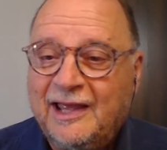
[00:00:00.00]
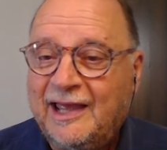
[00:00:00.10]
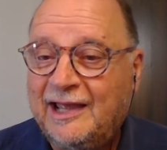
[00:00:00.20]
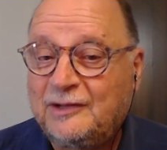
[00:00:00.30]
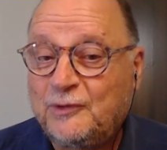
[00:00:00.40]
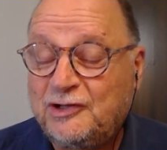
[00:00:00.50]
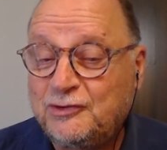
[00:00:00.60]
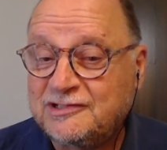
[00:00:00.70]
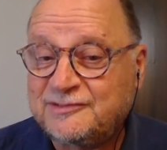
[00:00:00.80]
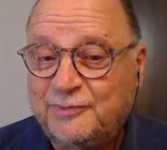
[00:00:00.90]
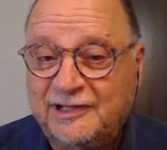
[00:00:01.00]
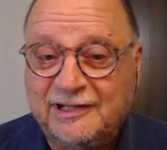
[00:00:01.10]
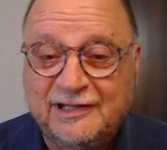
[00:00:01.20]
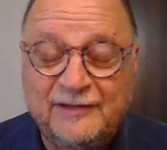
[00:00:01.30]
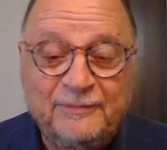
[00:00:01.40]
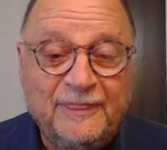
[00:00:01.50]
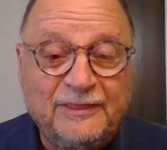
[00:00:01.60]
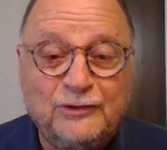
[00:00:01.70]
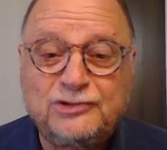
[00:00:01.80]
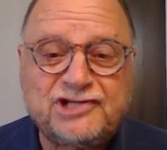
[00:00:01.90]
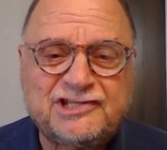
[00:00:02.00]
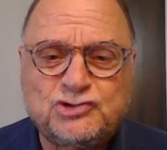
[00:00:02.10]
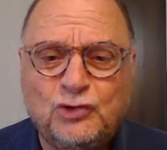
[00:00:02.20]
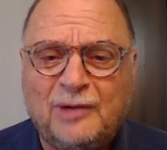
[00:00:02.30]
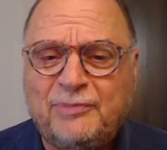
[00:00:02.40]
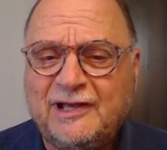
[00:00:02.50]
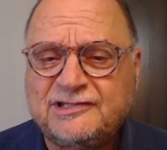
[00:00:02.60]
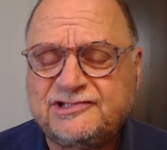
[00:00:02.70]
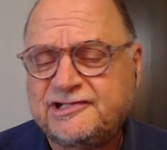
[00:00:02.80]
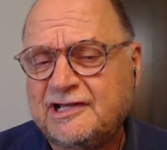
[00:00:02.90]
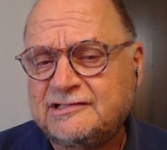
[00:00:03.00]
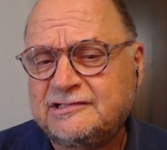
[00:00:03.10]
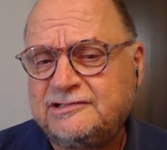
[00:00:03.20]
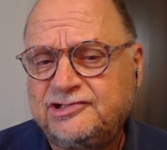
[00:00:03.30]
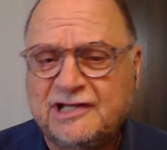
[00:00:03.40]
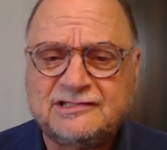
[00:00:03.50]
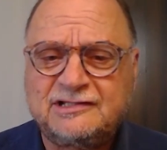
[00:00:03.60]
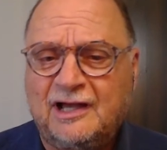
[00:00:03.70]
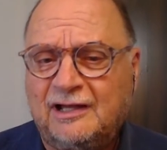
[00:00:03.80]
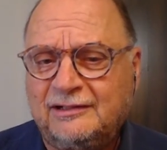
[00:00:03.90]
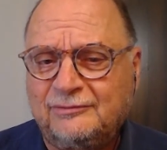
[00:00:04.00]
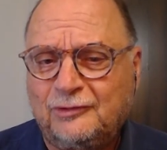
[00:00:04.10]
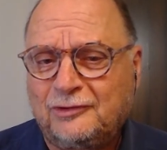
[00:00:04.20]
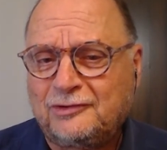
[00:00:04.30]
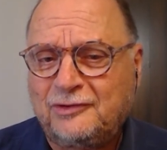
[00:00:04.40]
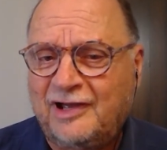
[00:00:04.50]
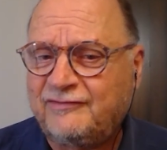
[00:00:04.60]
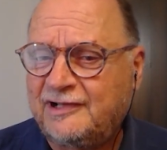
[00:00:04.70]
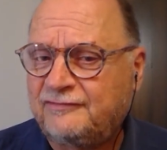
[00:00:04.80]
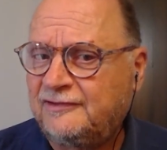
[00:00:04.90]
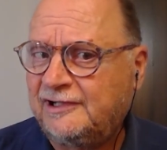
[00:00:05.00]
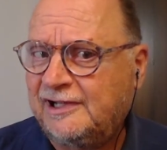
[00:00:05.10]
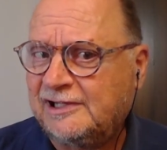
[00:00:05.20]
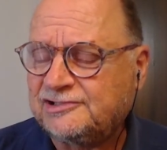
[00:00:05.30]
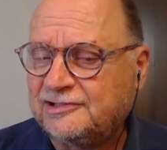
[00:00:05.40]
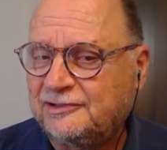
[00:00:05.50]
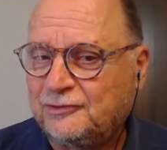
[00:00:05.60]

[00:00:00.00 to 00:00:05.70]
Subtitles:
And when you speak, do you just show up as just Ghanem, or you have an affiliation?